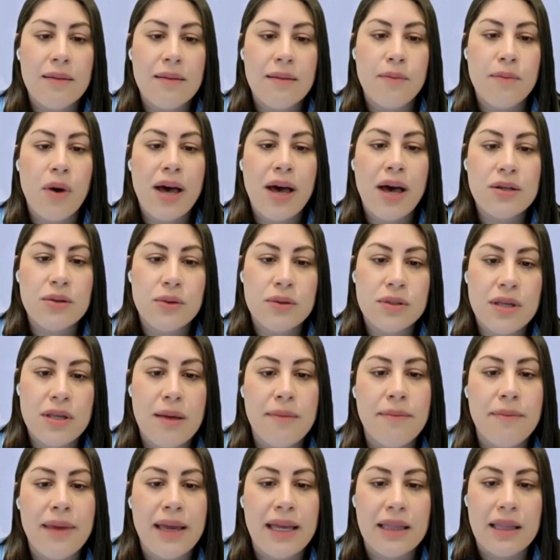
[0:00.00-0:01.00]
It might
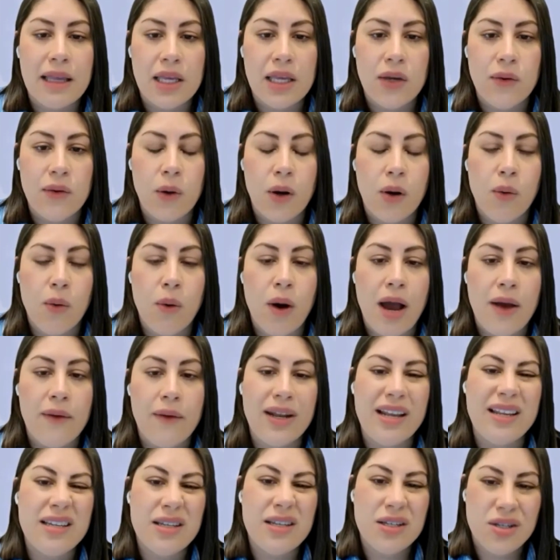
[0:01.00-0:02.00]
also mean that you require
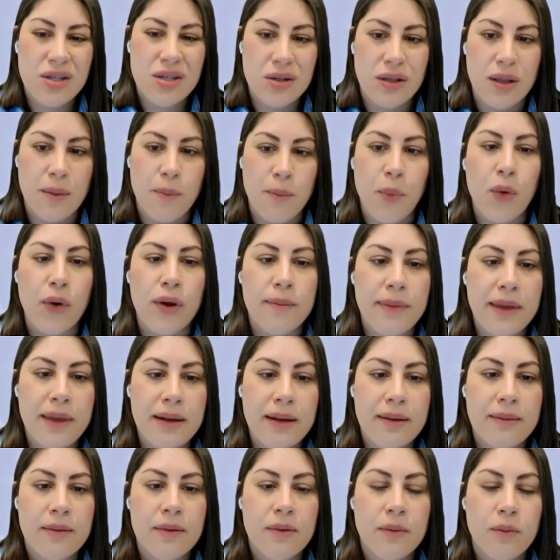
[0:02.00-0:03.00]
an additional
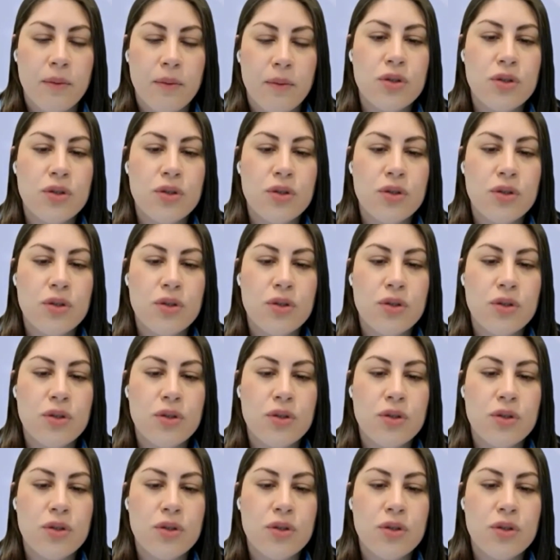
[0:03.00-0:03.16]
appointment,